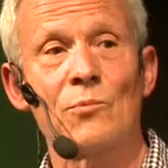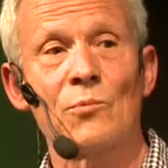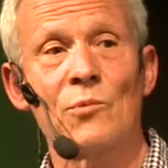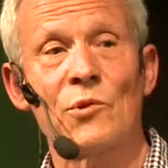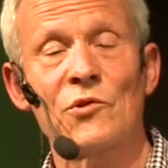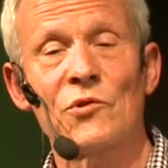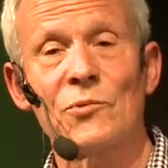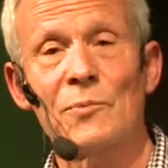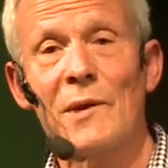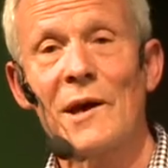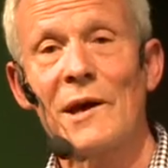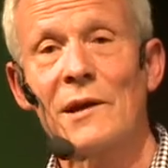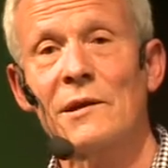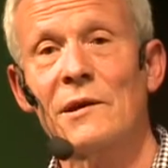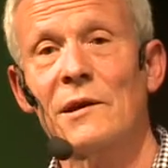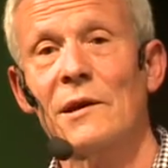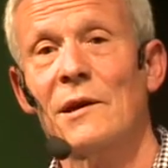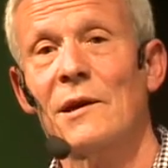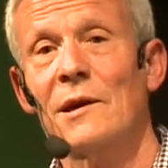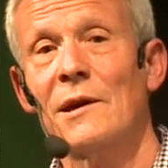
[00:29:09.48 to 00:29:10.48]
respect
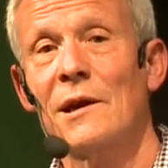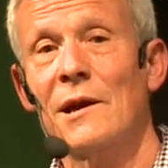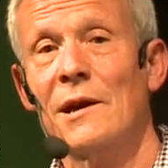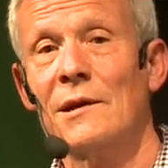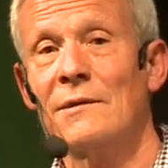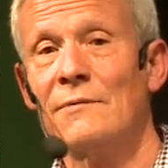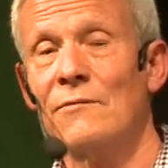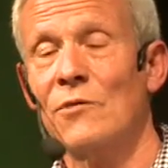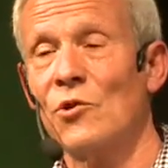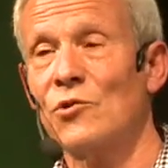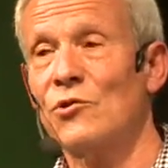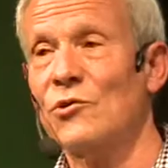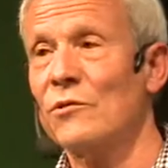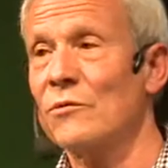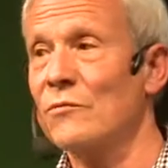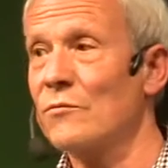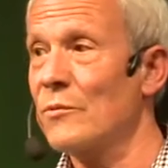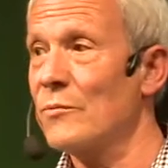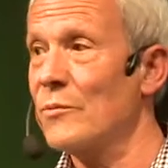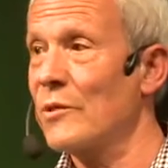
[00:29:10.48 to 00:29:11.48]
and devotion
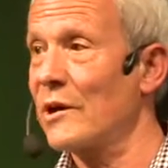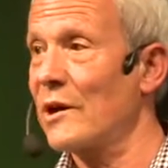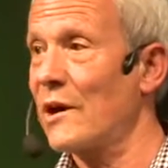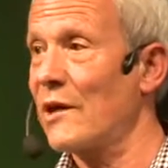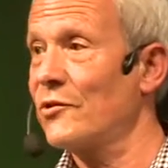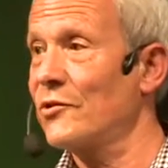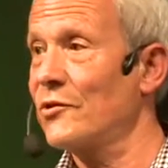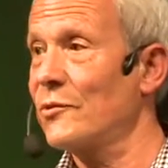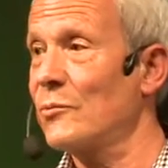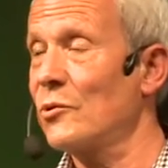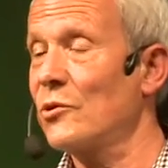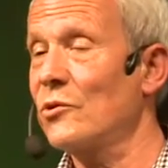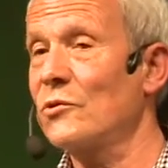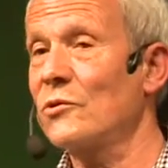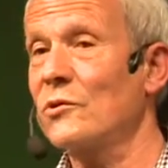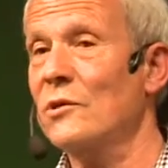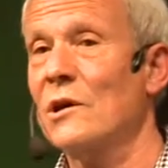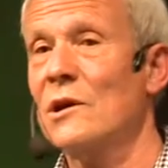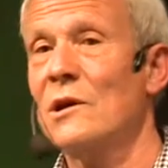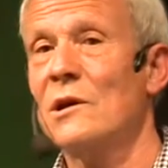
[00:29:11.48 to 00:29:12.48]
from the customers.
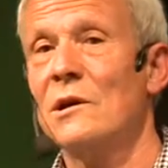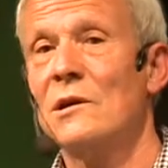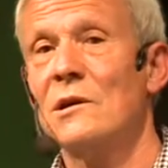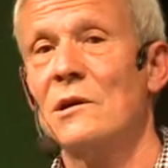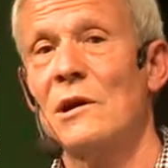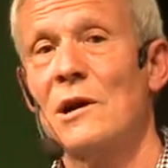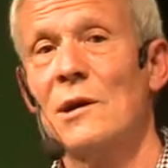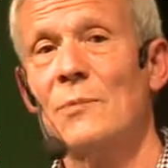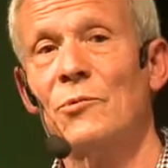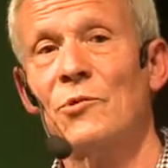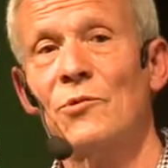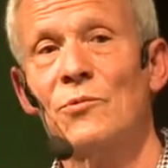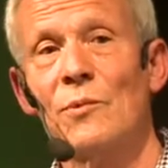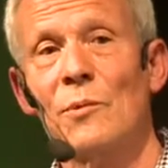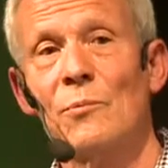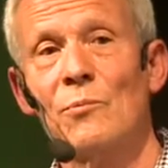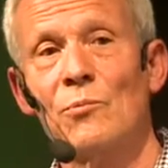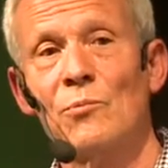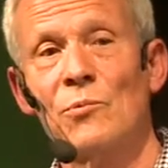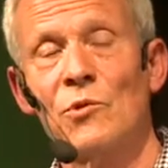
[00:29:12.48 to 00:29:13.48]
It comes from
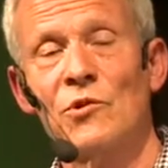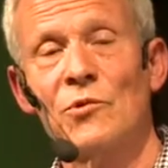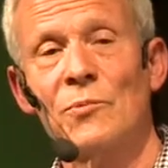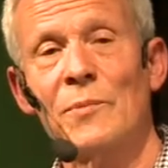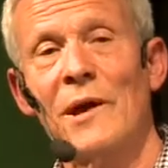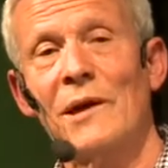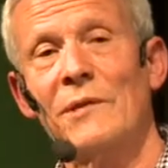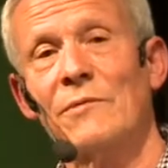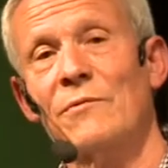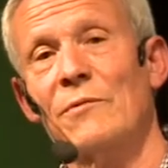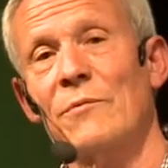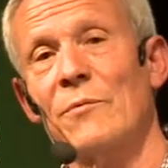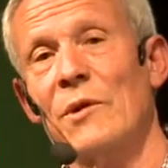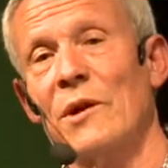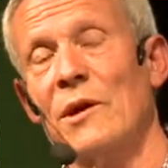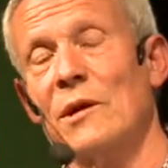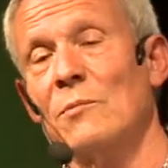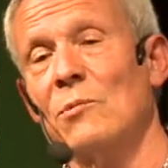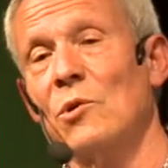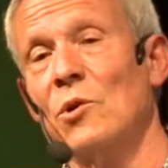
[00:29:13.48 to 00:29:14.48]
respect from the
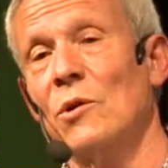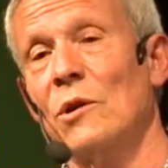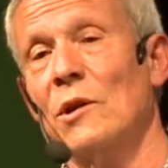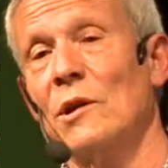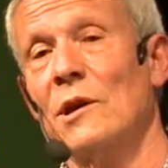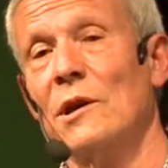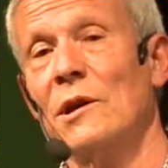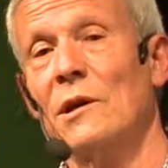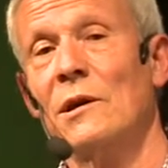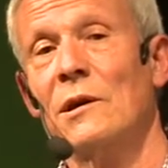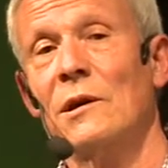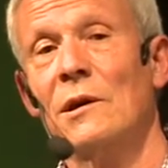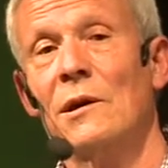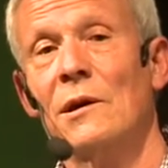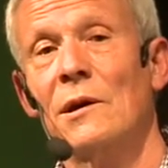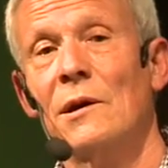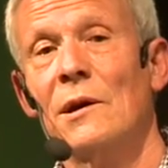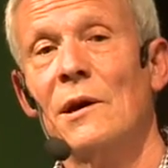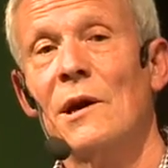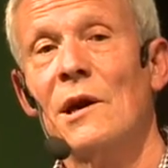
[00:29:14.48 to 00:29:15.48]
community.
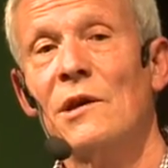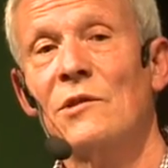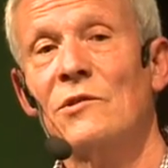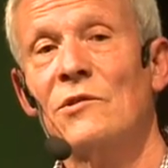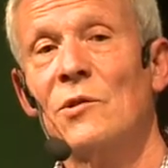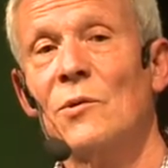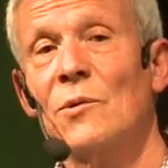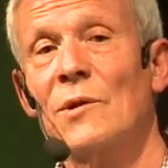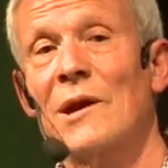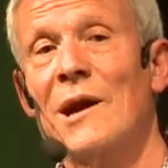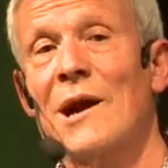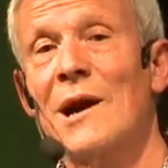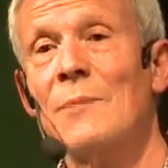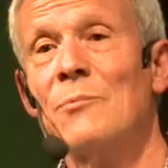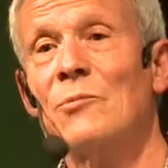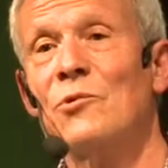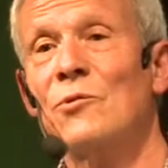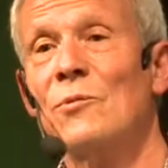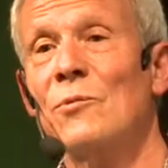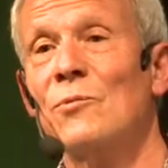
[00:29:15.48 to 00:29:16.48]
So it
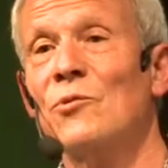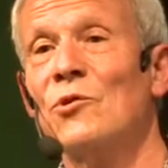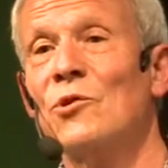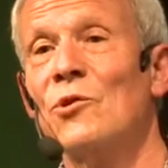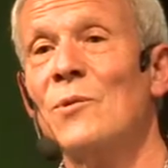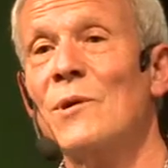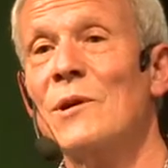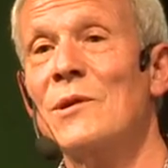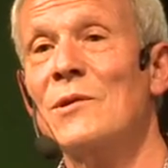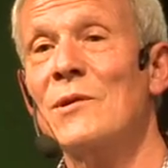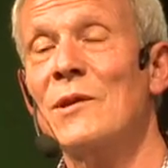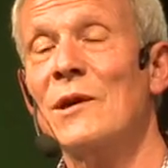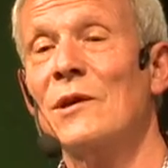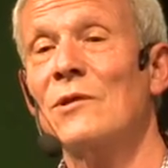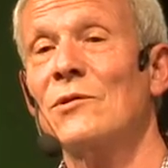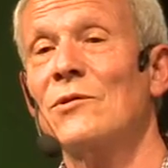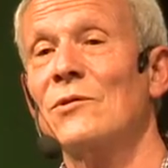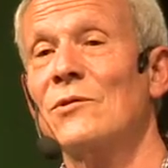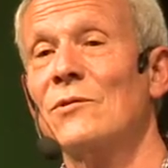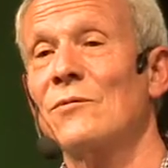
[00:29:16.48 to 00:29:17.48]
comes from doing
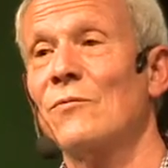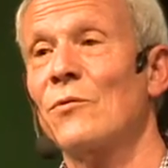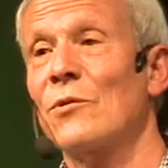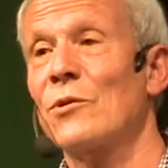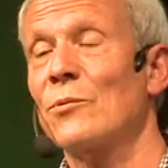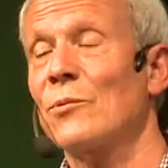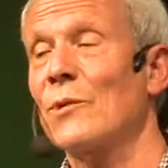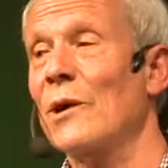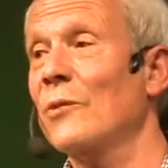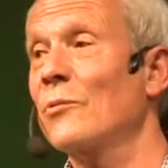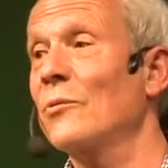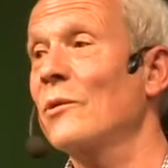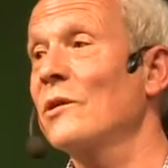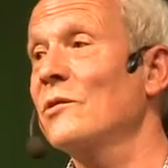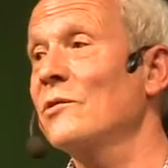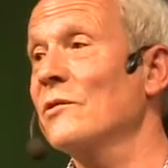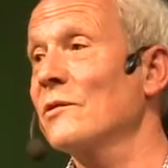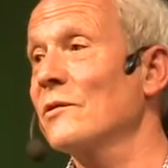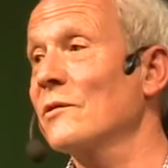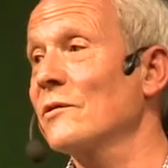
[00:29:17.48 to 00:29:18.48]
things for the right
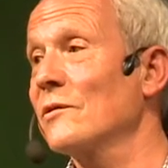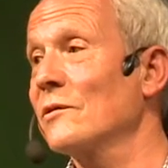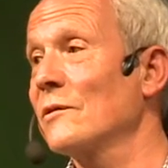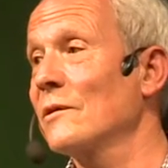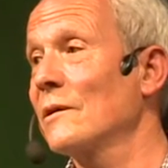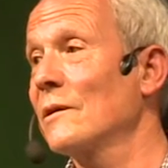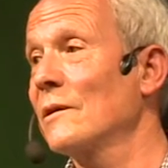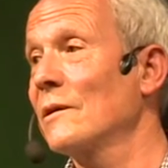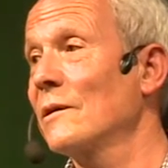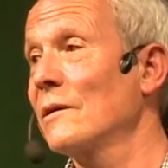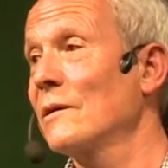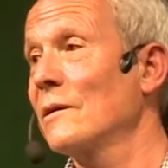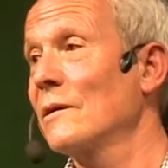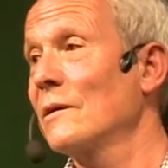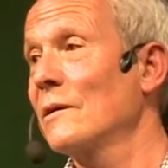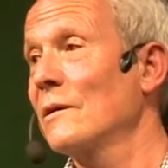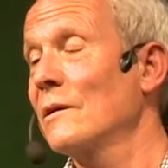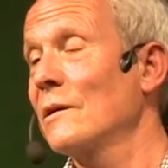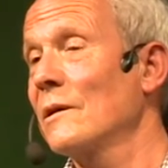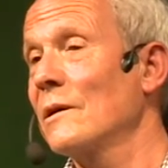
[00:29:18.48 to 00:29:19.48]
reasons.
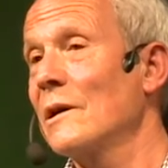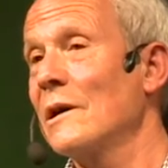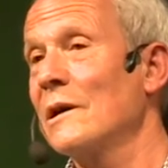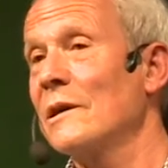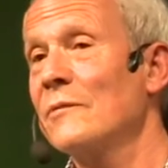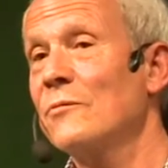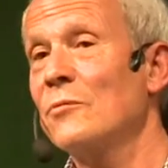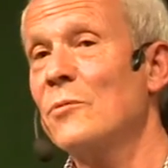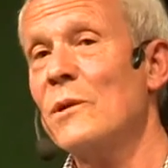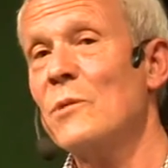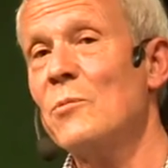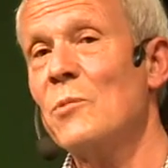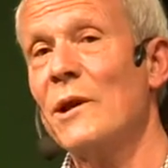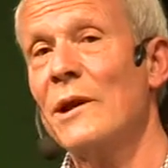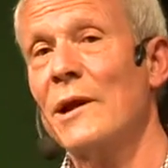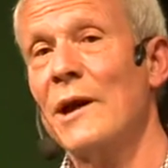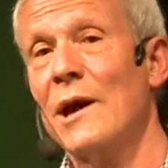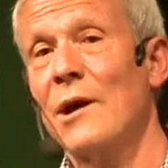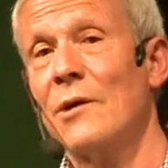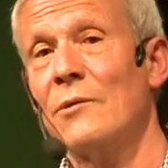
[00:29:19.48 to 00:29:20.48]
And if we went
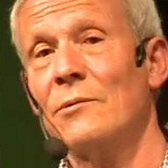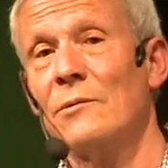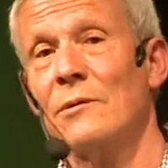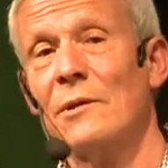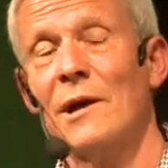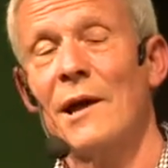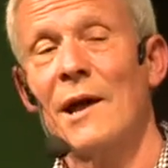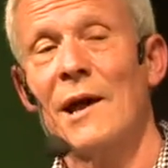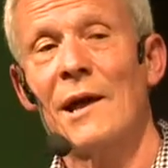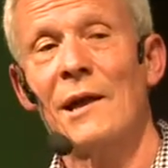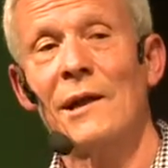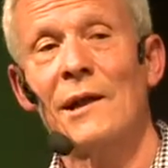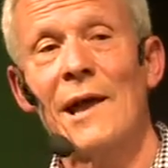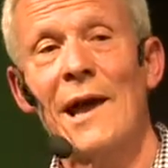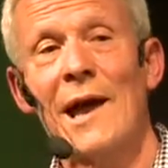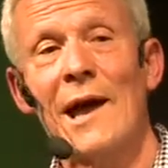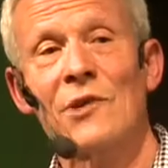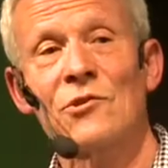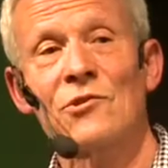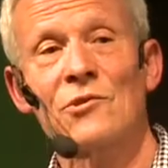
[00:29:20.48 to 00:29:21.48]
out and
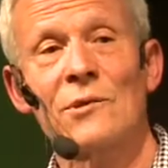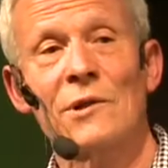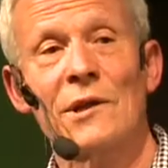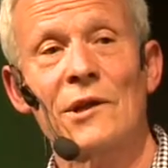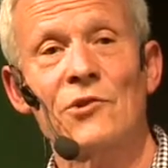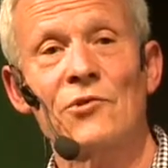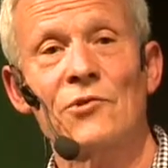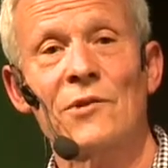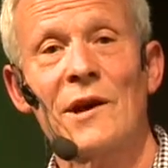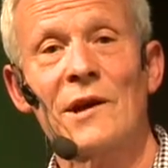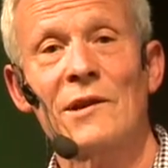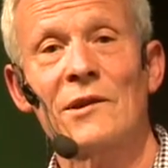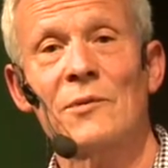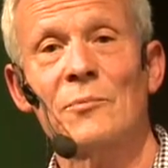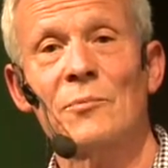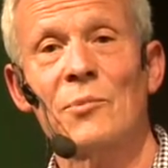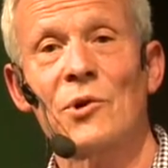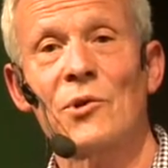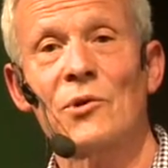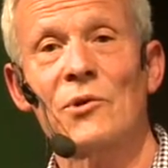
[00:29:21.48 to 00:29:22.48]
actually tried to
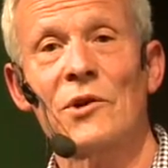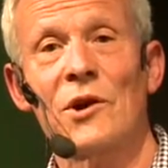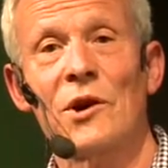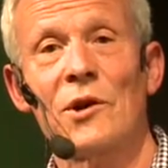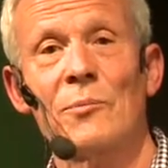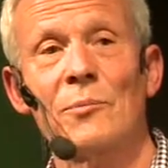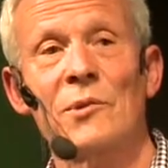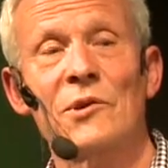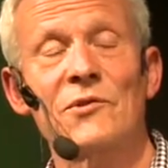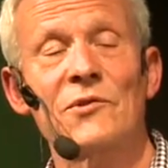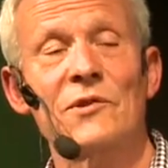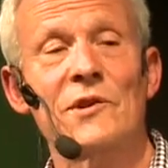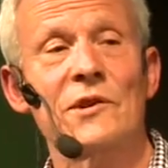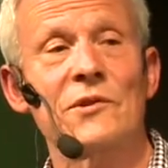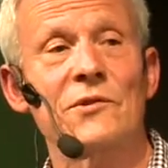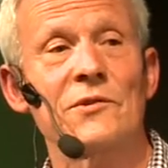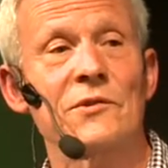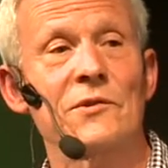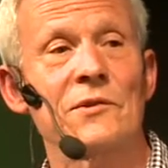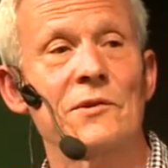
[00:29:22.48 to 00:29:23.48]
build our
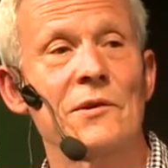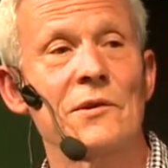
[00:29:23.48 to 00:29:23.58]
business